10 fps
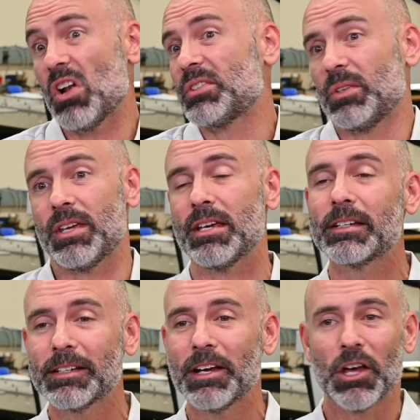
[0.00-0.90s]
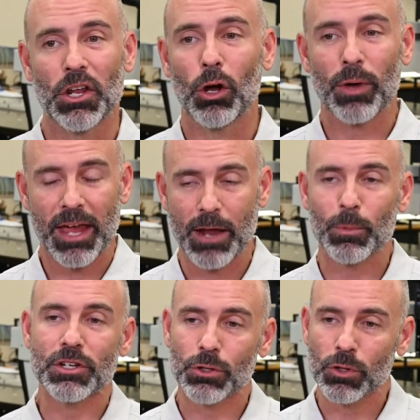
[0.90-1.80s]
Honestly, you know, can
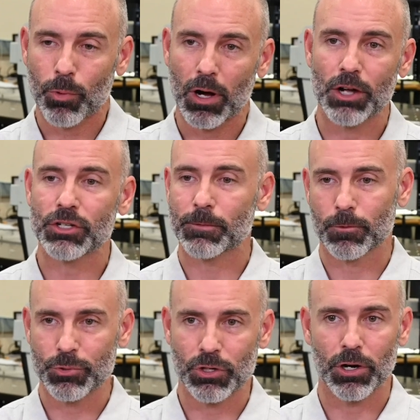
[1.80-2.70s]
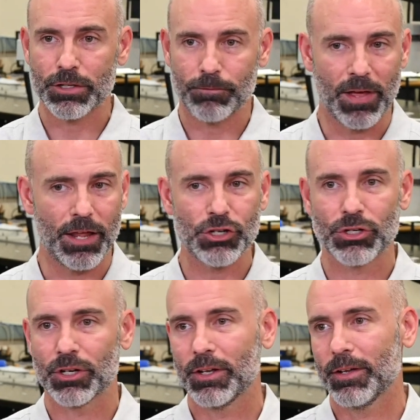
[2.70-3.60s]
we do the project from start to finish?